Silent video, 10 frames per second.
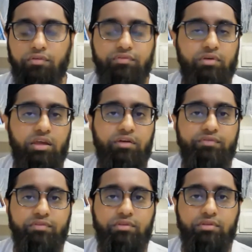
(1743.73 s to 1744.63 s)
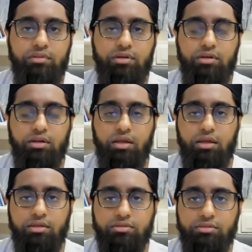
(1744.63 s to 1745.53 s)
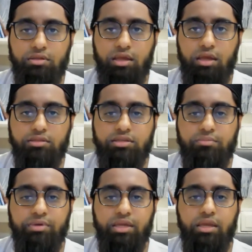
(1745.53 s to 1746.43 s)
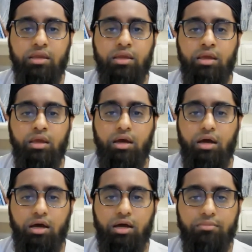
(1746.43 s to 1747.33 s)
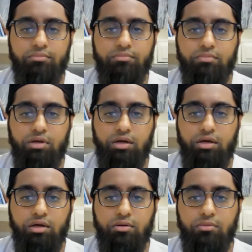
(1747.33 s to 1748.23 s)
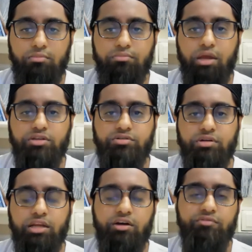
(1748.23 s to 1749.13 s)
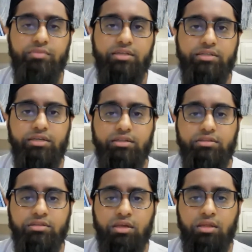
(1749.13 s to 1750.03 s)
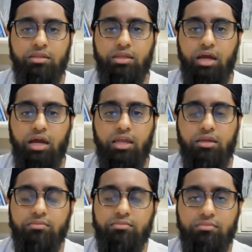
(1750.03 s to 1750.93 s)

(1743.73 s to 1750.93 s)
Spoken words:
If there ends up being measuring of my deeds, then I